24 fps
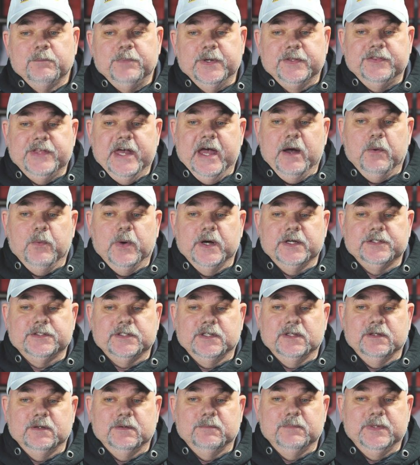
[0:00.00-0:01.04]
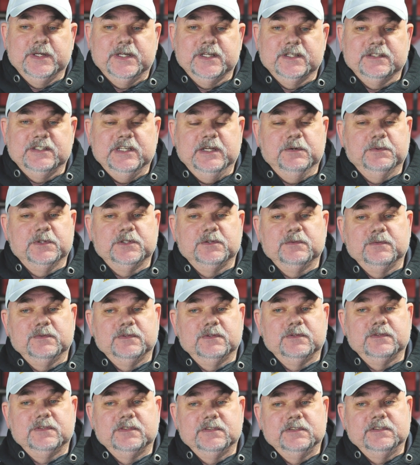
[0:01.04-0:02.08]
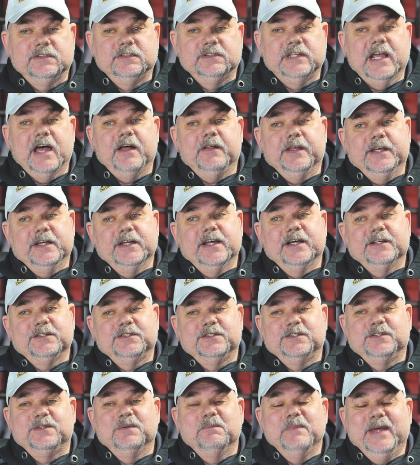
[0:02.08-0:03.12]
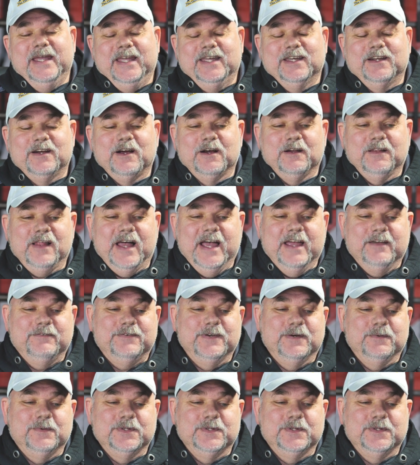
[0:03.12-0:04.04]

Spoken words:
But that wasn't because he was telling us to make it our life.